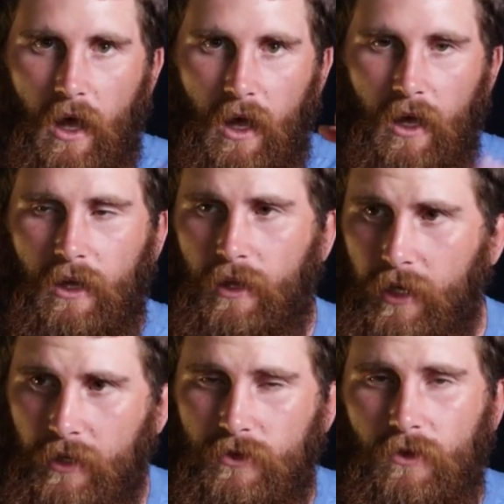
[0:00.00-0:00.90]
I
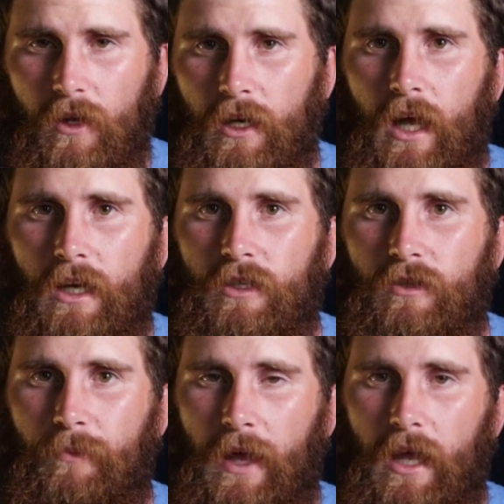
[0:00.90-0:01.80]
think it started out in
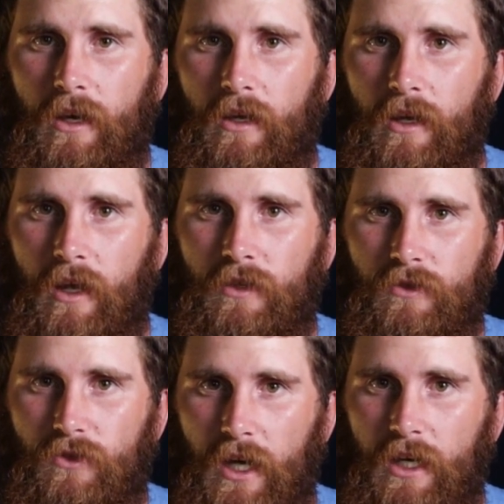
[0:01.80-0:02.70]
Japan as
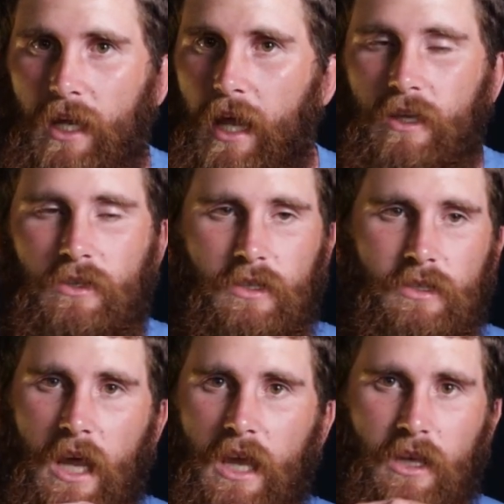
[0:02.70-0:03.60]
a trend, and it's
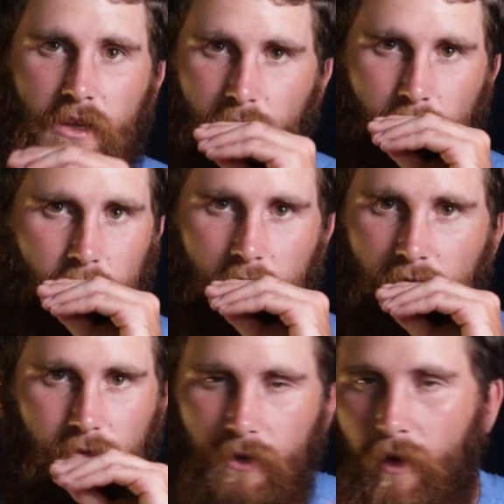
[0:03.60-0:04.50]
just taken the
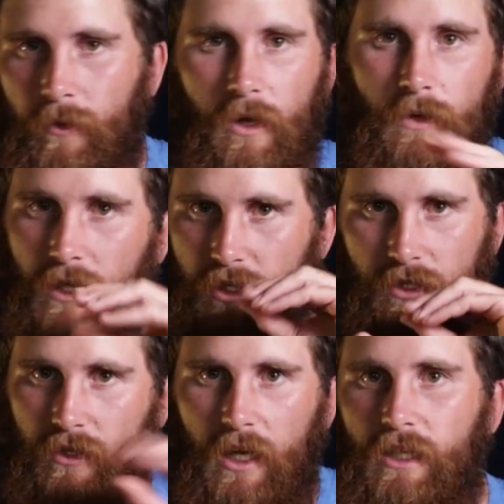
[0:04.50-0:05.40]
world phenomenon. It's
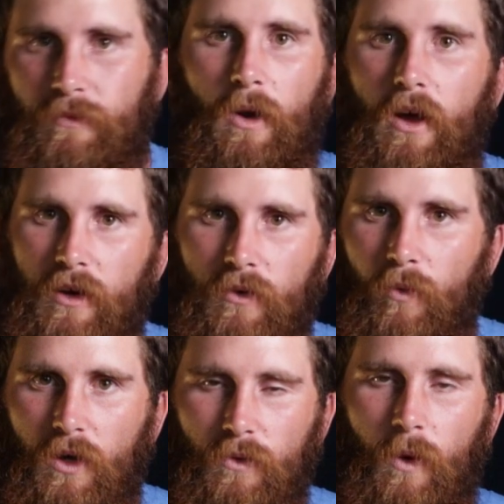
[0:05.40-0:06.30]
just exploded
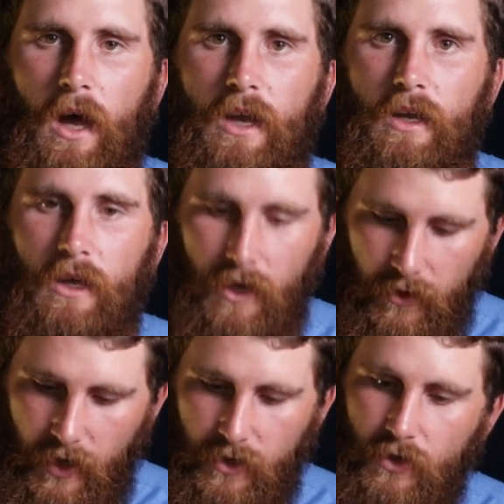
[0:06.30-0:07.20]
worldwide.
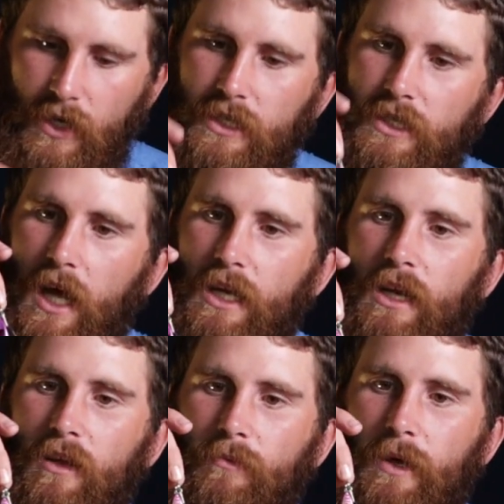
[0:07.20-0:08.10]
Right, you get tiny
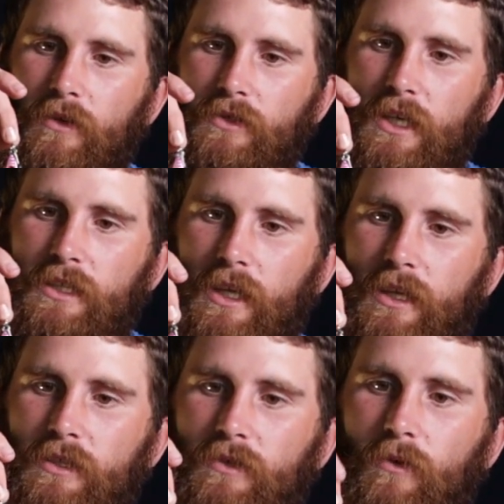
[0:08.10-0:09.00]
little metal jigs like
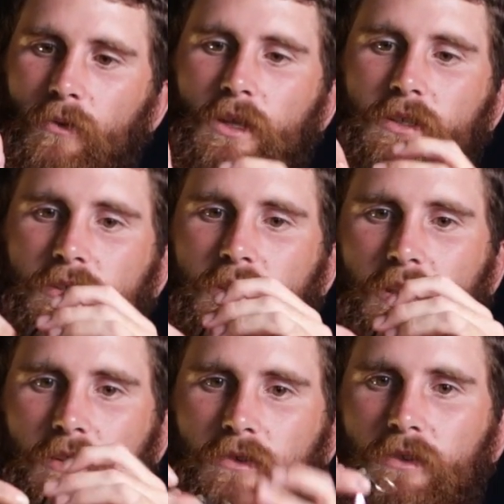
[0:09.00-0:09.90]
this with a
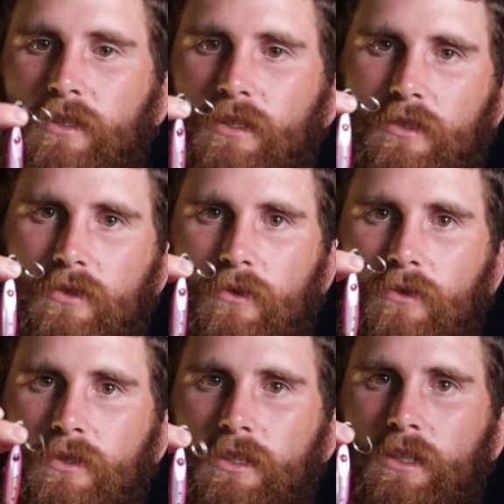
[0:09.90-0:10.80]
single assist
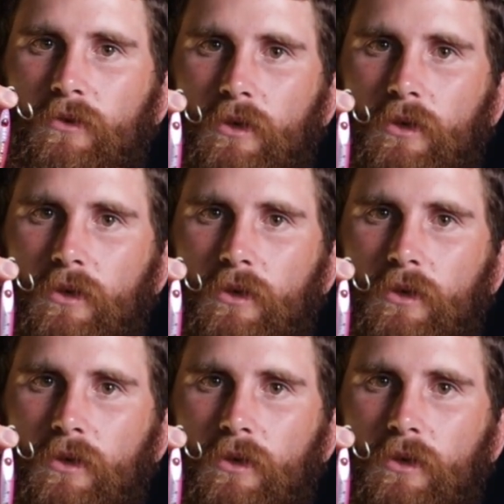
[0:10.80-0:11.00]
hook or stinger